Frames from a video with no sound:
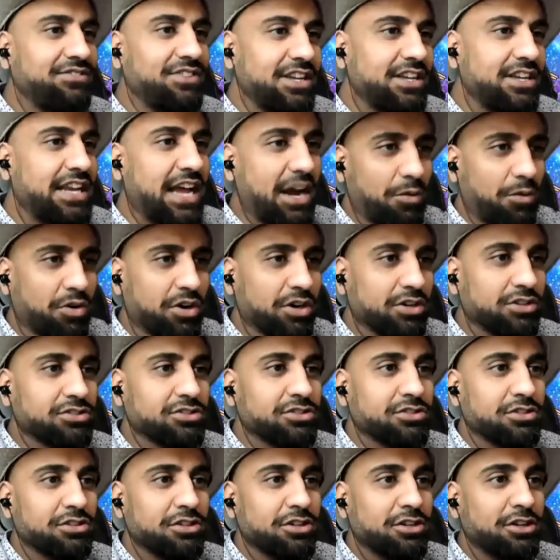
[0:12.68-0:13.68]
networks.
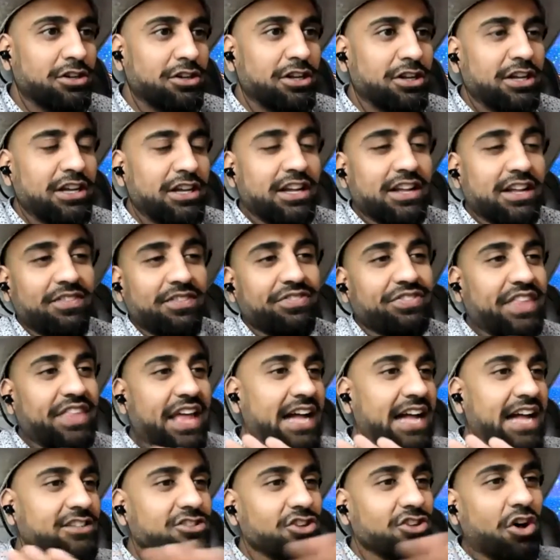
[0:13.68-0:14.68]

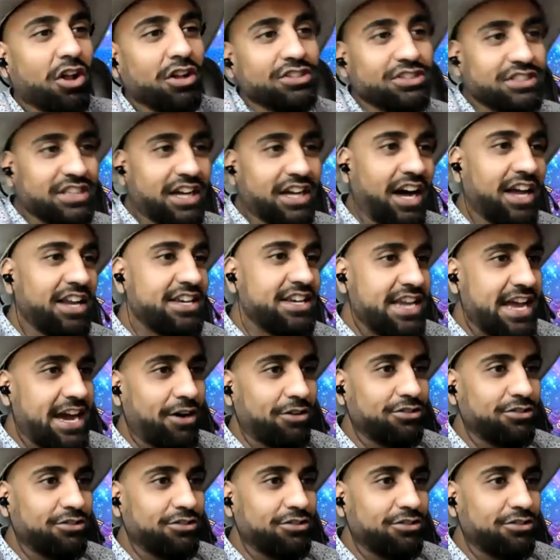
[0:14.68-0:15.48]
That's all done now.